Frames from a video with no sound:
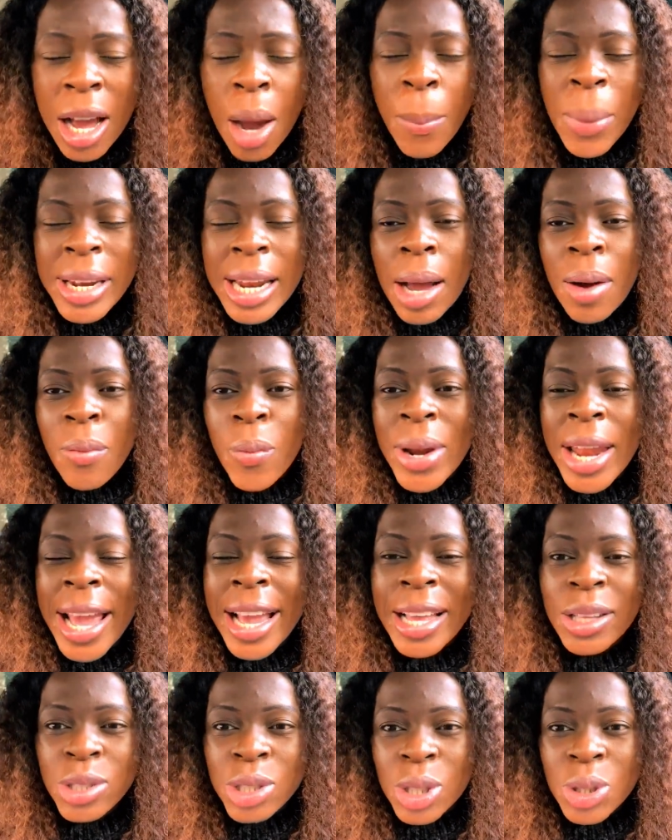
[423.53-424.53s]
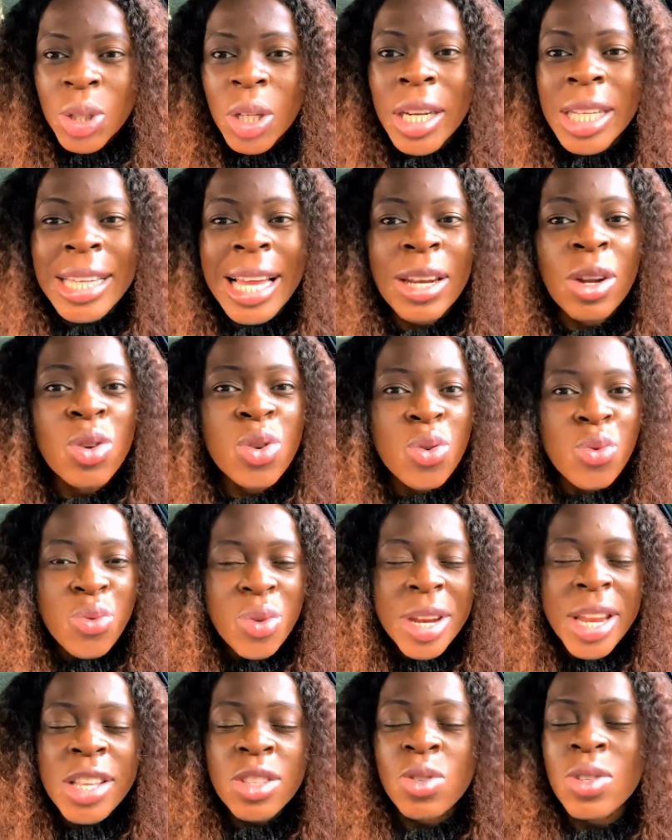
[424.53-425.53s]
But when I get to the toilet, I don't
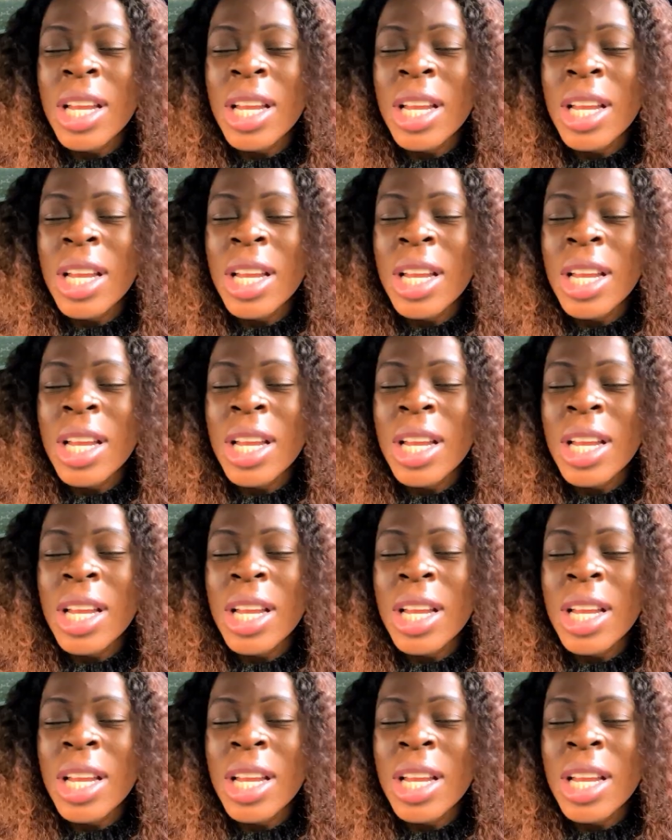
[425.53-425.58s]
urinate.